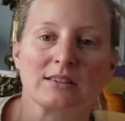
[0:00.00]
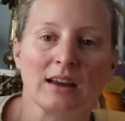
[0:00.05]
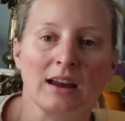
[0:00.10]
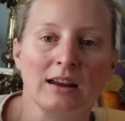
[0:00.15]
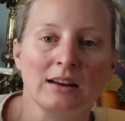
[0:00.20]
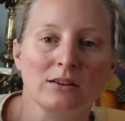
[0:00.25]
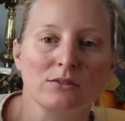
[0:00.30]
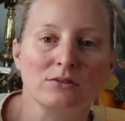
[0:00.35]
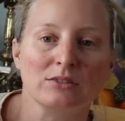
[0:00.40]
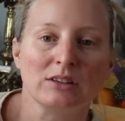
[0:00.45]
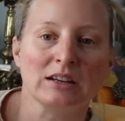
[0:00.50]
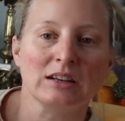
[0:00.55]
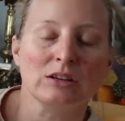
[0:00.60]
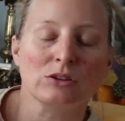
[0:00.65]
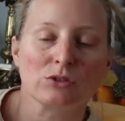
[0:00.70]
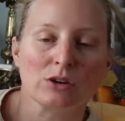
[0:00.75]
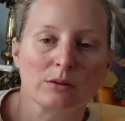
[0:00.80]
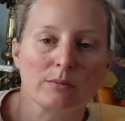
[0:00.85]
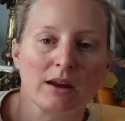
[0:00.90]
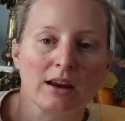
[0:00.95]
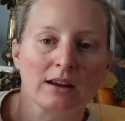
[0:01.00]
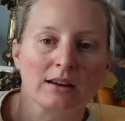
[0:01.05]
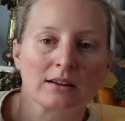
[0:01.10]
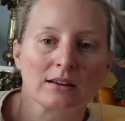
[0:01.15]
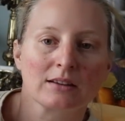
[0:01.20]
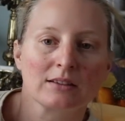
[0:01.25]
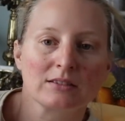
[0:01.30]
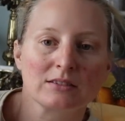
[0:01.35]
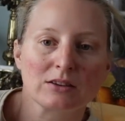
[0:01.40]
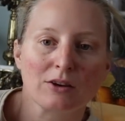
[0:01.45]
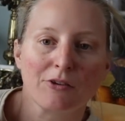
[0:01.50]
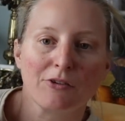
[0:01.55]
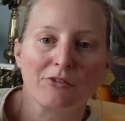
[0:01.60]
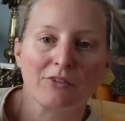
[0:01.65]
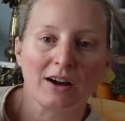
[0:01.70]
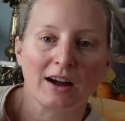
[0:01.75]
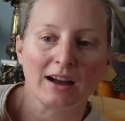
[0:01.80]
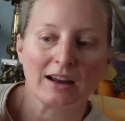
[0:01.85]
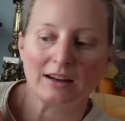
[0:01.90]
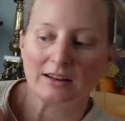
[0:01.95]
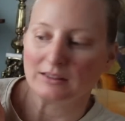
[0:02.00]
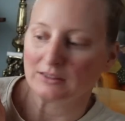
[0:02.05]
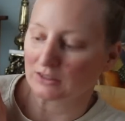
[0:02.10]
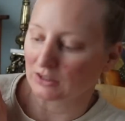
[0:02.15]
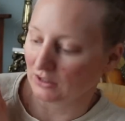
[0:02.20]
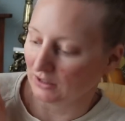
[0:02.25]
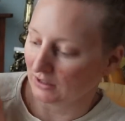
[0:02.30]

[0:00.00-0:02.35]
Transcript: kind of daydreaming to find.